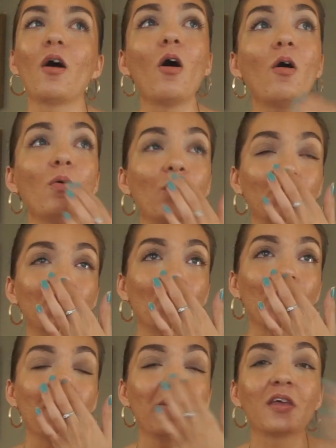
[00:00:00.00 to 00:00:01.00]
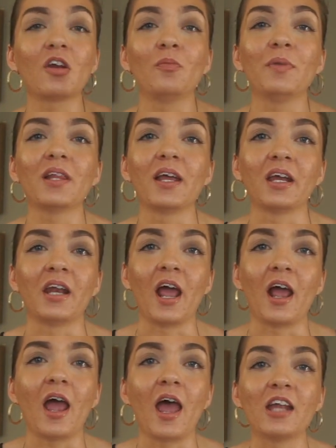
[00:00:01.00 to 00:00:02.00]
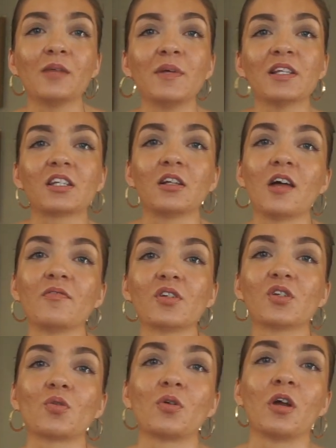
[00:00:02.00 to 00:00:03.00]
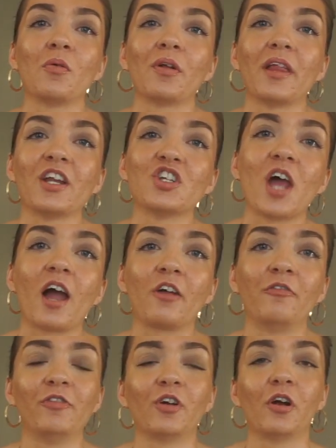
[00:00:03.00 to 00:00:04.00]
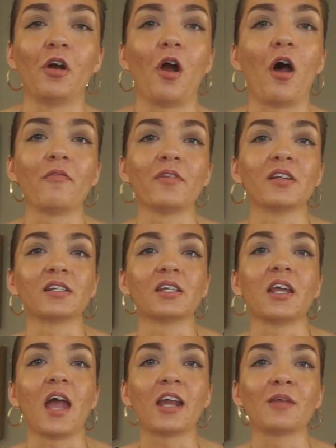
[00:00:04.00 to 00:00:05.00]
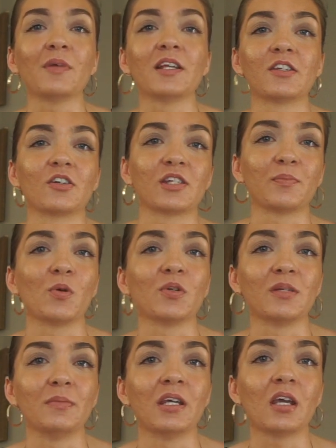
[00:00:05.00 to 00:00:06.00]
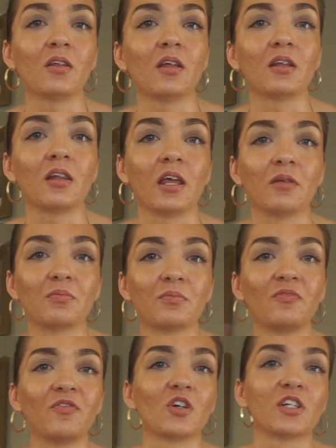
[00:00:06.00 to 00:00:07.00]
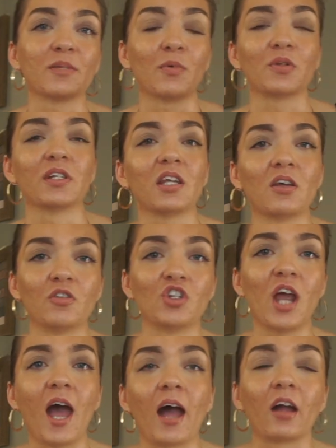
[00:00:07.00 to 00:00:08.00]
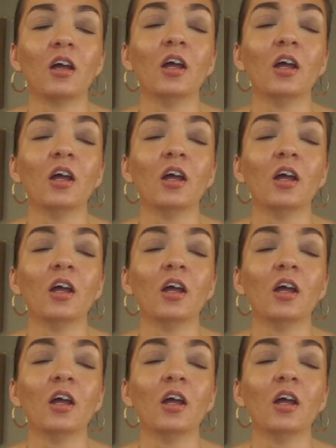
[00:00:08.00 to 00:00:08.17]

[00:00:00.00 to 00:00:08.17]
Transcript: oh, so maybe it'll be like an enemies to lovers story where like Jack and Fleur are obviously enemies. They're supposed to be like Fleur's supposed to kill Jack